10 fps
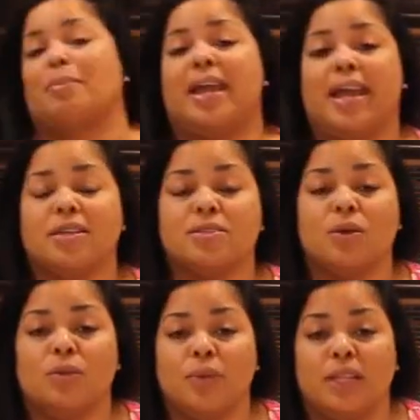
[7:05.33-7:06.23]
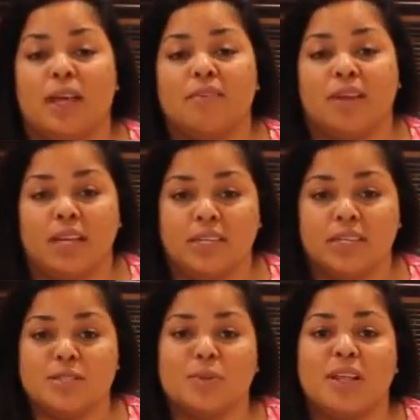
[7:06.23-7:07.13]
In my household, we love
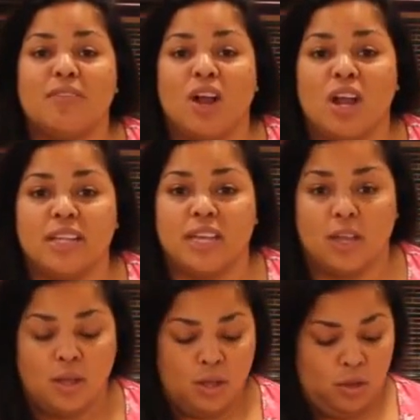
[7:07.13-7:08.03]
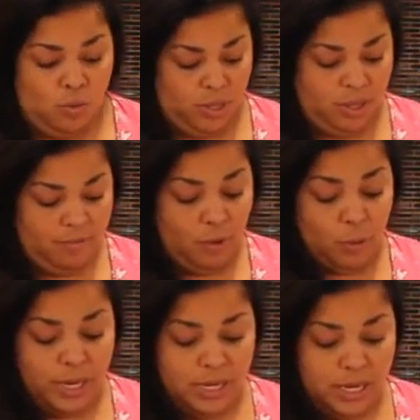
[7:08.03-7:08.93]
onions, we love garlic, we love
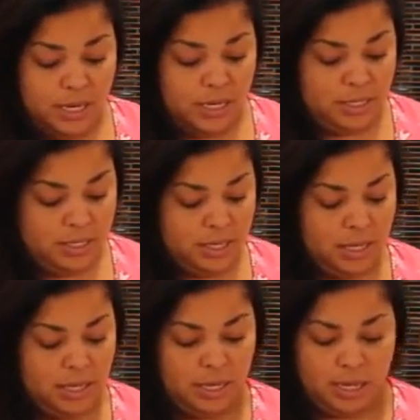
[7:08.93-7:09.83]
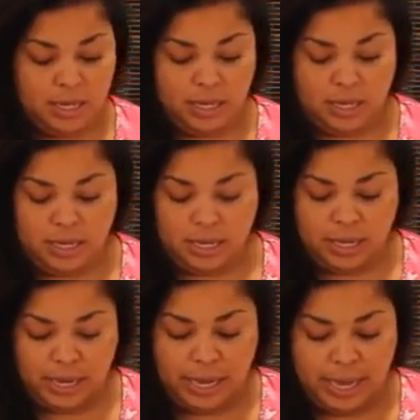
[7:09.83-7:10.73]
green onions.
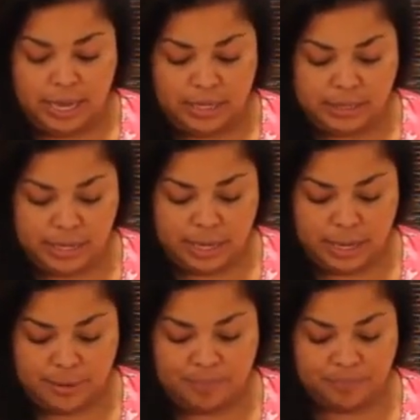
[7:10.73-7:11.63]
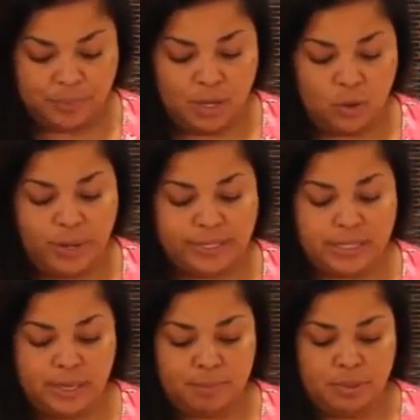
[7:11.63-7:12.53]
And a quick
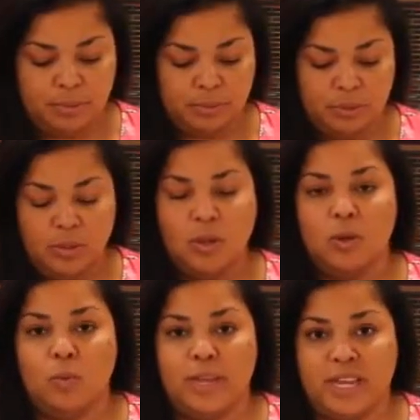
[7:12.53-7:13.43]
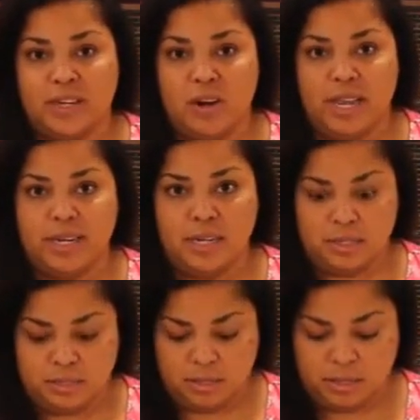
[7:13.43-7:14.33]
tip, we cut our
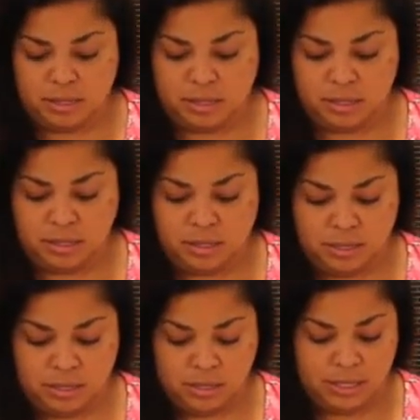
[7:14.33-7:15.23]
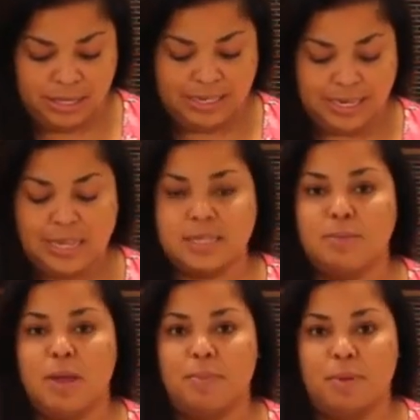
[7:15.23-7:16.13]
onions and dice
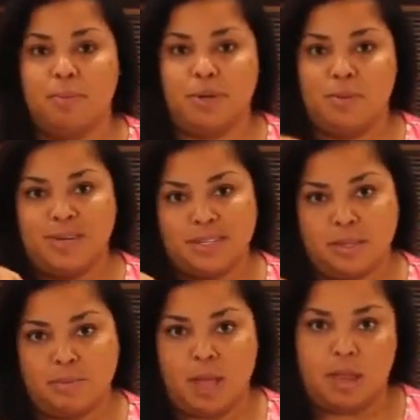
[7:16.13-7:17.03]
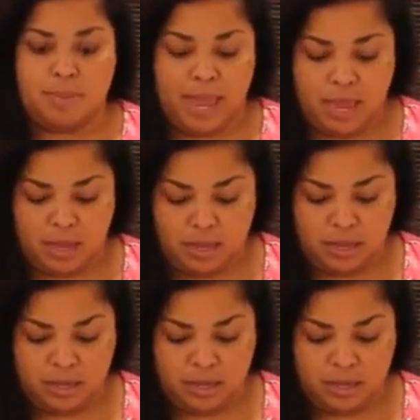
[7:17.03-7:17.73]
them up and put them in a Ziploc bag.